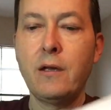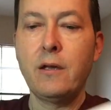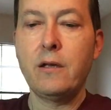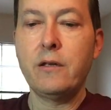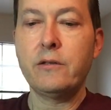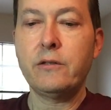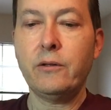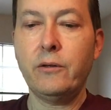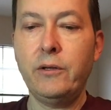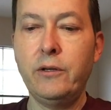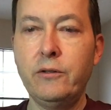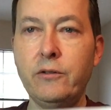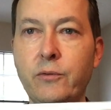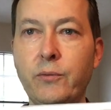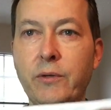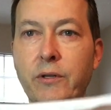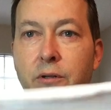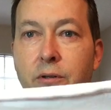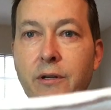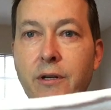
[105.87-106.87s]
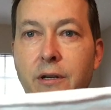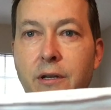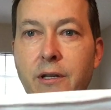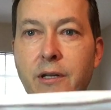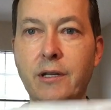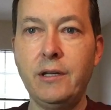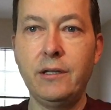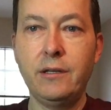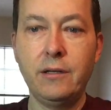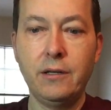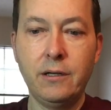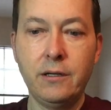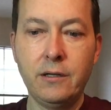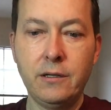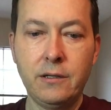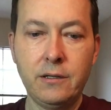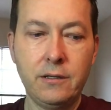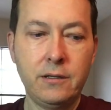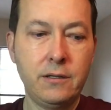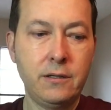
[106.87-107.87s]
So here's what you're going to need
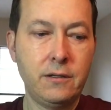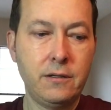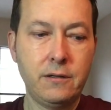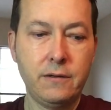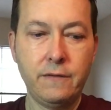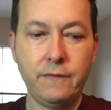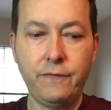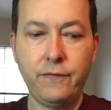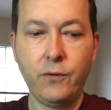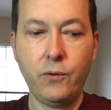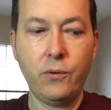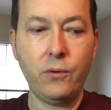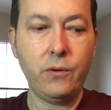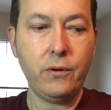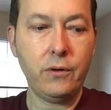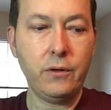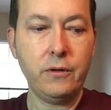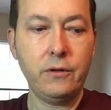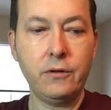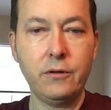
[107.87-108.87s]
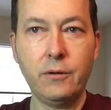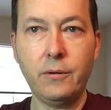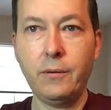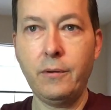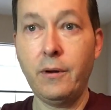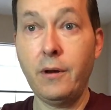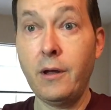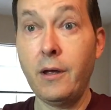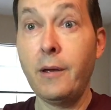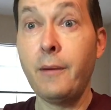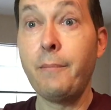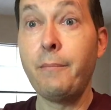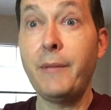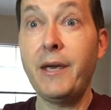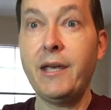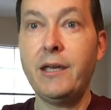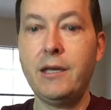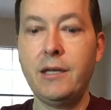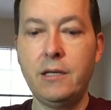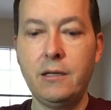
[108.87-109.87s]
for your
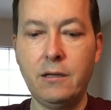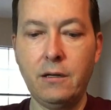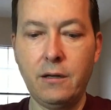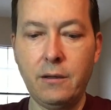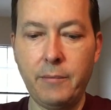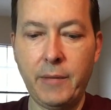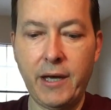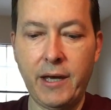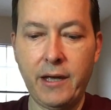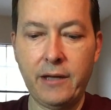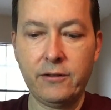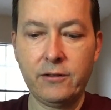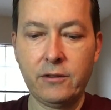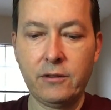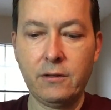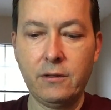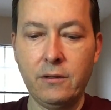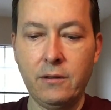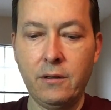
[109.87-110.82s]
making a mask.